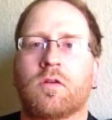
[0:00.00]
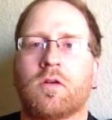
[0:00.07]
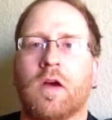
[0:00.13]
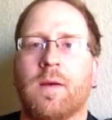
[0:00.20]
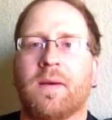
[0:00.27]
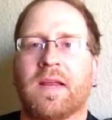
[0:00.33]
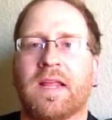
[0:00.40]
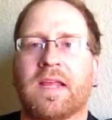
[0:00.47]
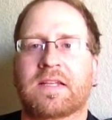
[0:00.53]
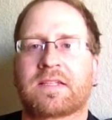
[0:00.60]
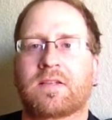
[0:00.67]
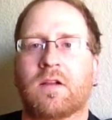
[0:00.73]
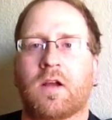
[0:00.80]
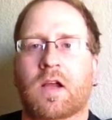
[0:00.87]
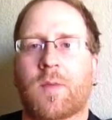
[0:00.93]
I'm going to get
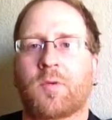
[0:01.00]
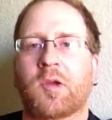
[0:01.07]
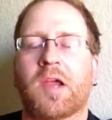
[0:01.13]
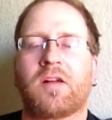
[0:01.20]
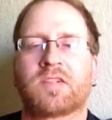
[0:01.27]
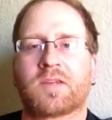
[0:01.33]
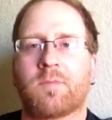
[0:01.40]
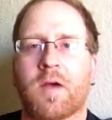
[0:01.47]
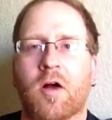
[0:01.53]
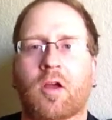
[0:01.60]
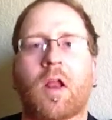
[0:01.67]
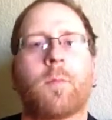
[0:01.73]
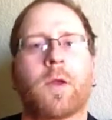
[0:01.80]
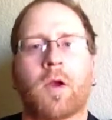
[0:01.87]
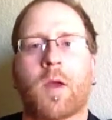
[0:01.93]
a couple gallons of milk.
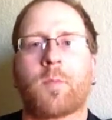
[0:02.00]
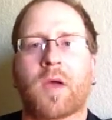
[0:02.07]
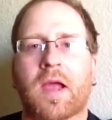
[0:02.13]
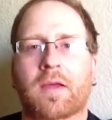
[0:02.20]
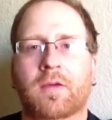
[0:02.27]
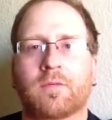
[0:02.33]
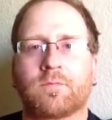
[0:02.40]
I'll be right back.